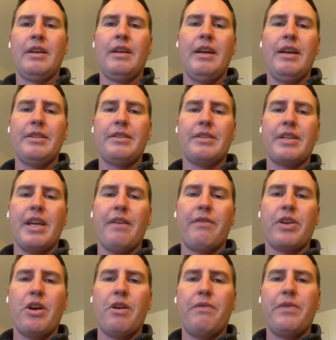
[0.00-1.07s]
This is Kevin
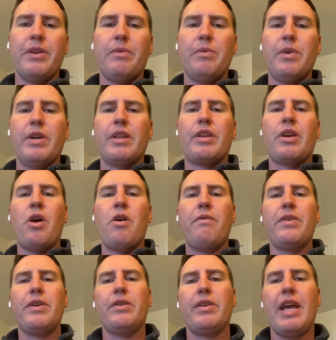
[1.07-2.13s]
Cofield with
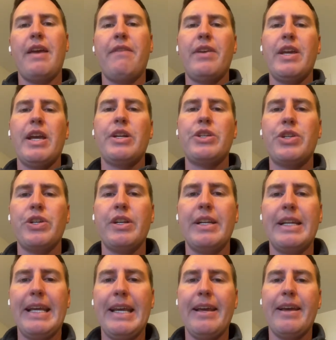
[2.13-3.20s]
Cofield Aviation.
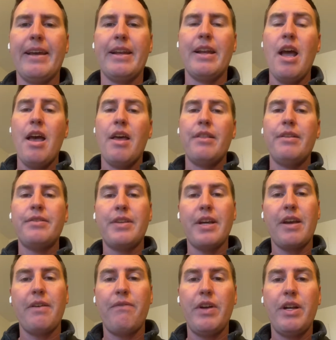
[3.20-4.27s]
In this
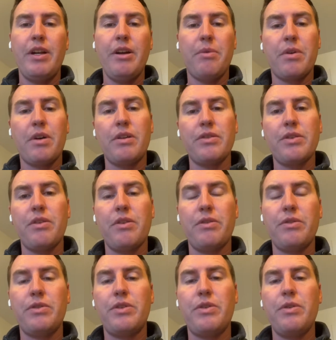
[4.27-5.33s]
second video, we're also
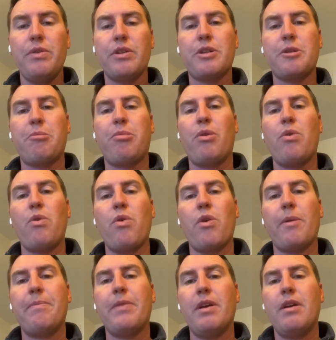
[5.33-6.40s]
going to
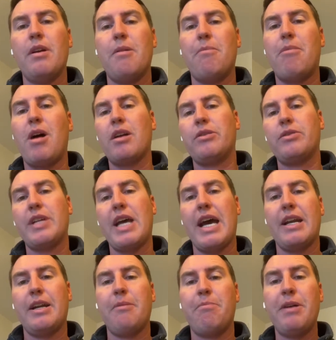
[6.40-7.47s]
explore model
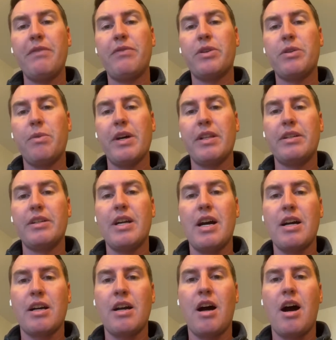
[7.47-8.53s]
data,
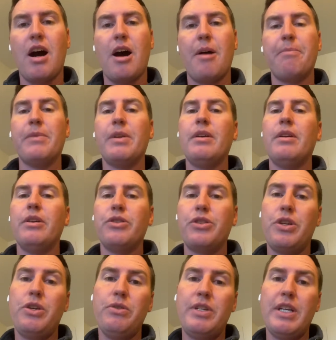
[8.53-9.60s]
pivotalweather.com,
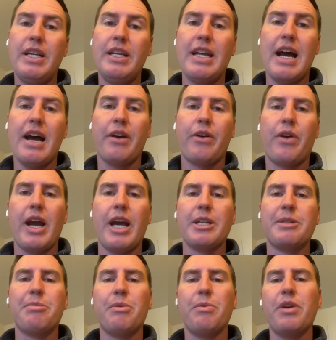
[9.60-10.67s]
Skew-T diagrams,
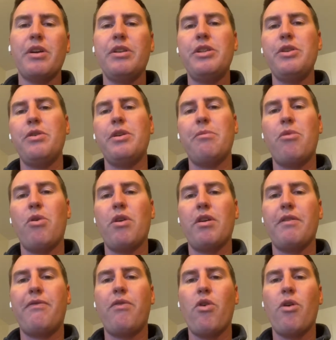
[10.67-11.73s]
but we're going to do it more in a
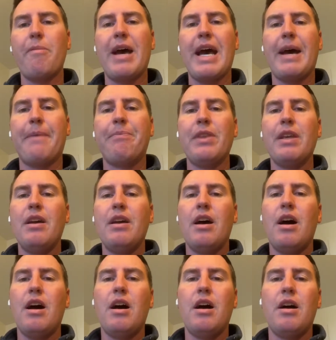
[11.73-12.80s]
format
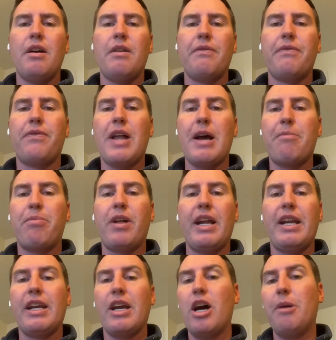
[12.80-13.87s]
of flight
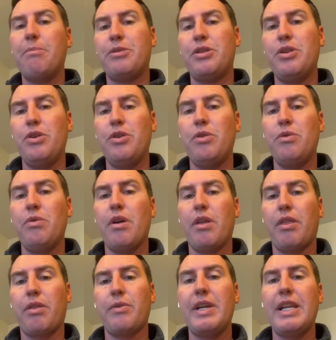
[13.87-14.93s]
planning up to
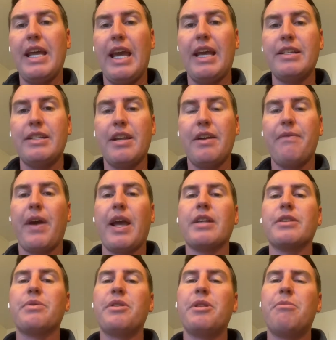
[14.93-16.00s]
3 days in
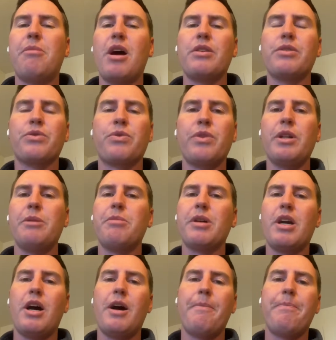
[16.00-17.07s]
advance when the models really
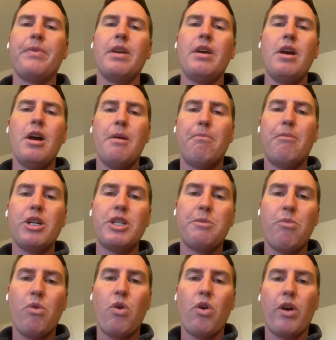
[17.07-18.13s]
become much
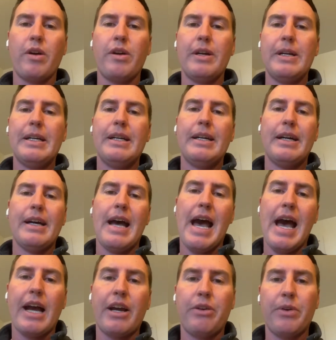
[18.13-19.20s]
more
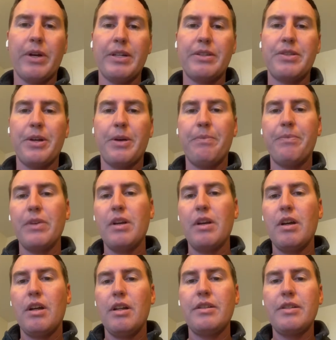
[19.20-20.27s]
accurate. So
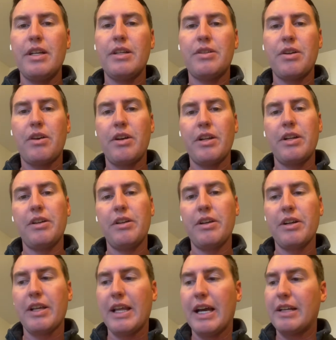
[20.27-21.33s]
let's get started and
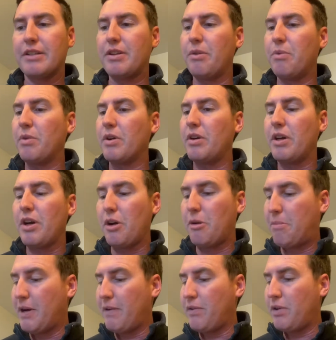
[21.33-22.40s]
look at that. So we're going to go to
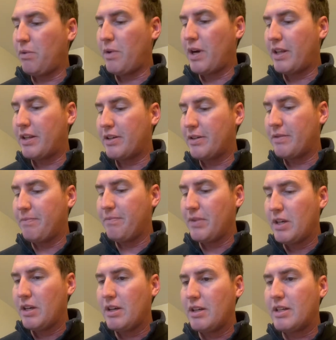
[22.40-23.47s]

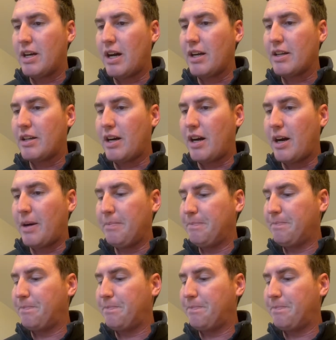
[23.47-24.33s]
pivotalweather.com.